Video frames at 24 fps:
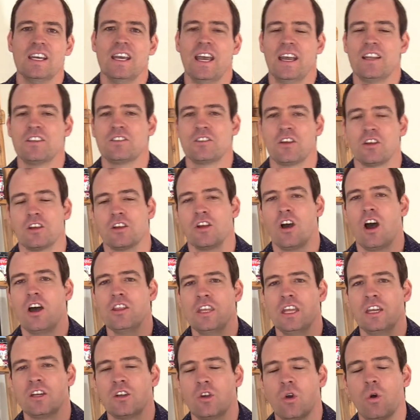And so God
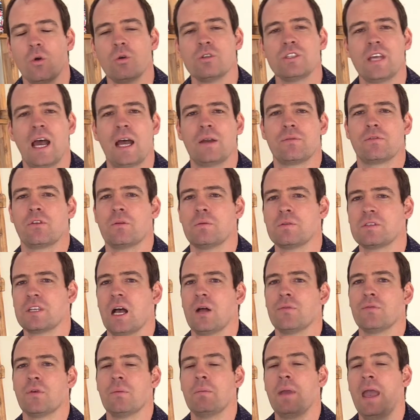then calls out for
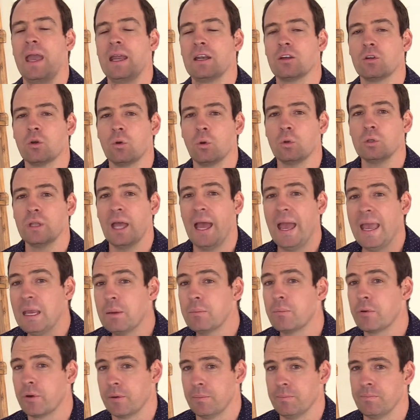himself a man called
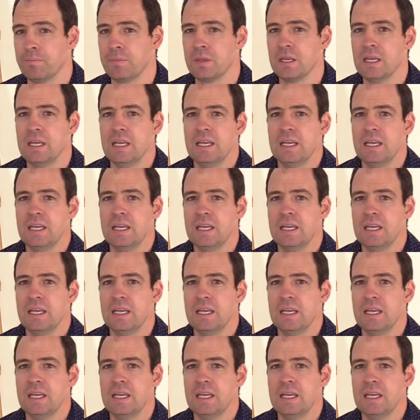Abram.